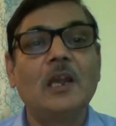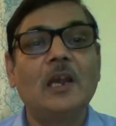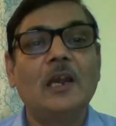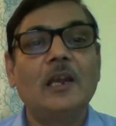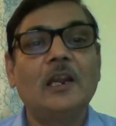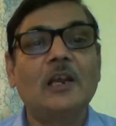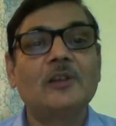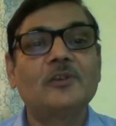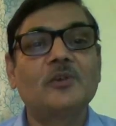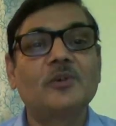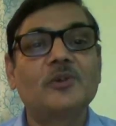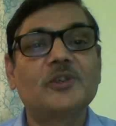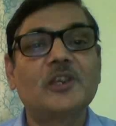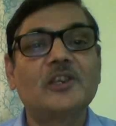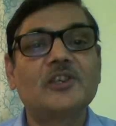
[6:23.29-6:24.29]
and also
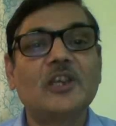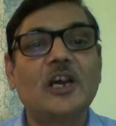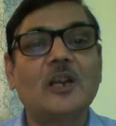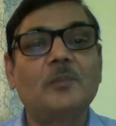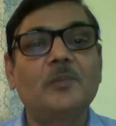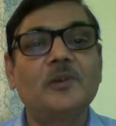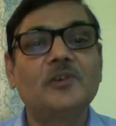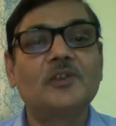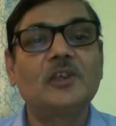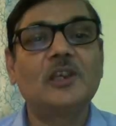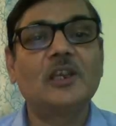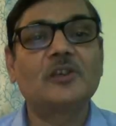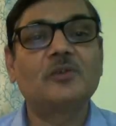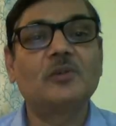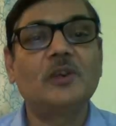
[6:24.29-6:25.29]
such RBC
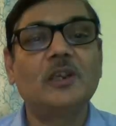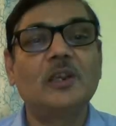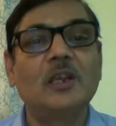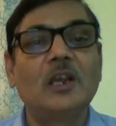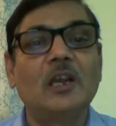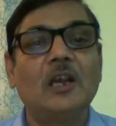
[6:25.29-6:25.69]
actually